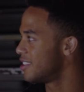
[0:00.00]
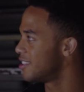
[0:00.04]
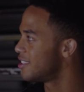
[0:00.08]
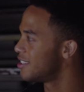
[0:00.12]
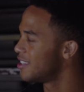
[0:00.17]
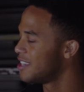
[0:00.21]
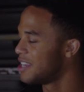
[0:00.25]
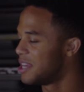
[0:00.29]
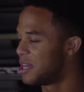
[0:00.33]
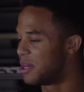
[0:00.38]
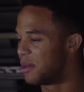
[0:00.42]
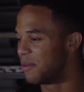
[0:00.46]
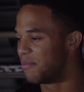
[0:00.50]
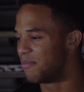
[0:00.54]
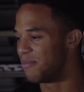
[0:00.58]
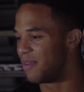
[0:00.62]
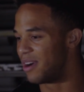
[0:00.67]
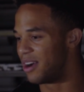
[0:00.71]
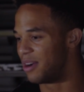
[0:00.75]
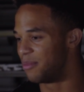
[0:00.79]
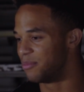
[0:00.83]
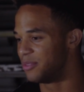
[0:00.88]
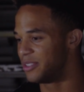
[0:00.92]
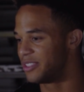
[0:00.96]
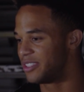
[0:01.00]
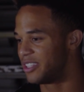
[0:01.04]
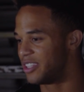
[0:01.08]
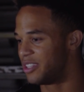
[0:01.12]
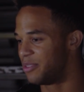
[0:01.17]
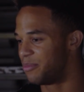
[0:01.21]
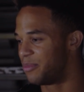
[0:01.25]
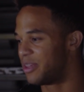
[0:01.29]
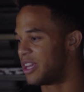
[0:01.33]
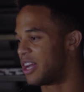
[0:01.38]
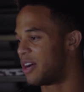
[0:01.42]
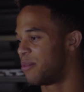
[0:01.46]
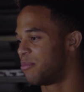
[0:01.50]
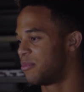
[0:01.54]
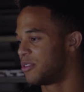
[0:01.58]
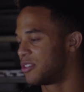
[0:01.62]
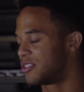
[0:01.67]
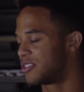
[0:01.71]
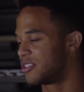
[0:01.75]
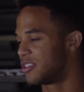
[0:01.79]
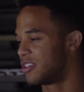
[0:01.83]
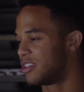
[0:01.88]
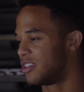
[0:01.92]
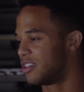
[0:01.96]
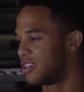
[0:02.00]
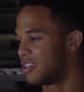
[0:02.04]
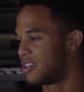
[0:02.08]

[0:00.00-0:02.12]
And Mom was telling me how much